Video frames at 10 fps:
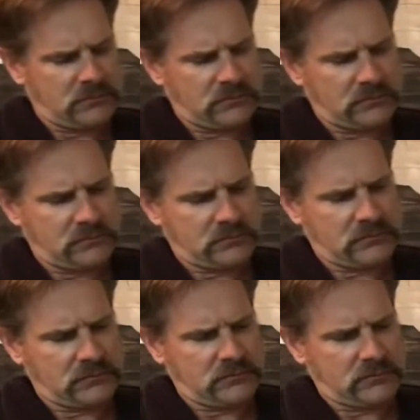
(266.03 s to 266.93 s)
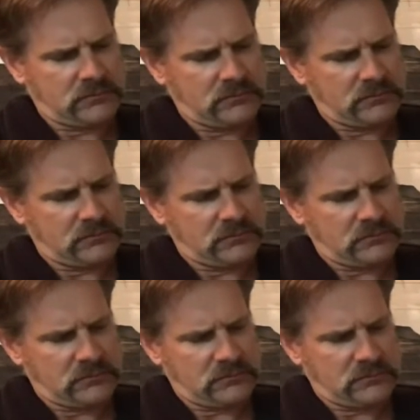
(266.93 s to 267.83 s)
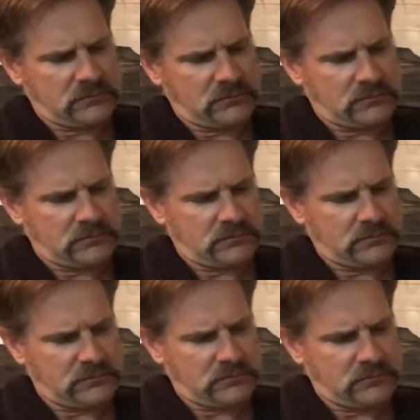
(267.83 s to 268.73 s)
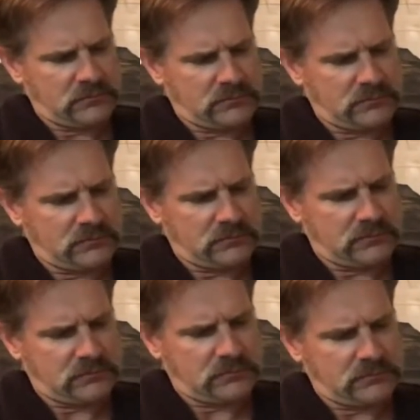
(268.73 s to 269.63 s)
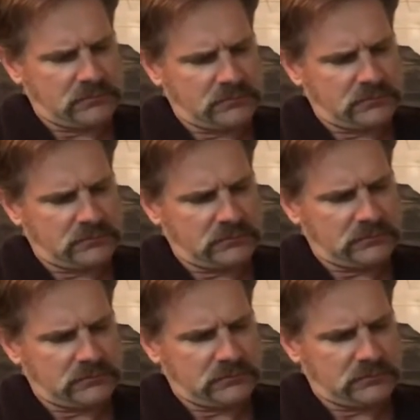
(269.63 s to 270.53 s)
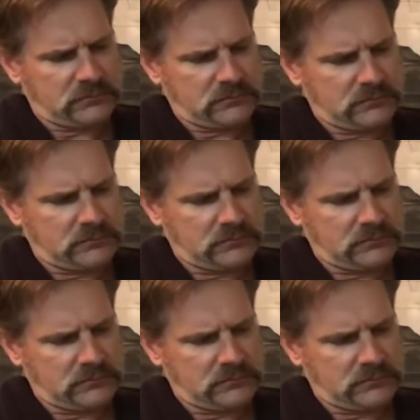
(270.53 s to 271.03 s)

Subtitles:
(silent)